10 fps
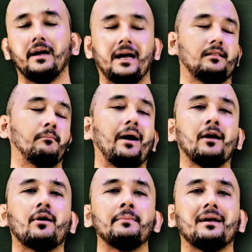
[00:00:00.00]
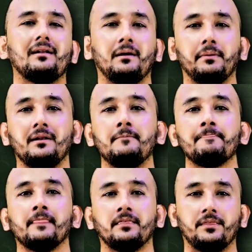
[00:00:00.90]
At the biochemical level,
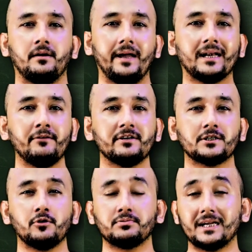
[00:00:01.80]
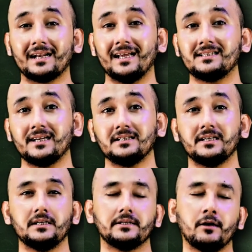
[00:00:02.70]
the activation of satellite cells
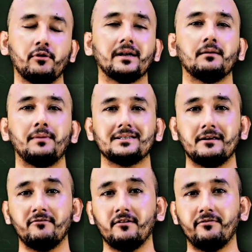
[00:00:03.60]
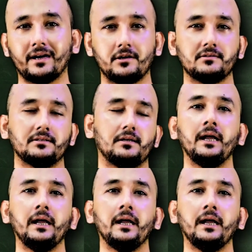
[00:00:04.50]
is regulated by several factors,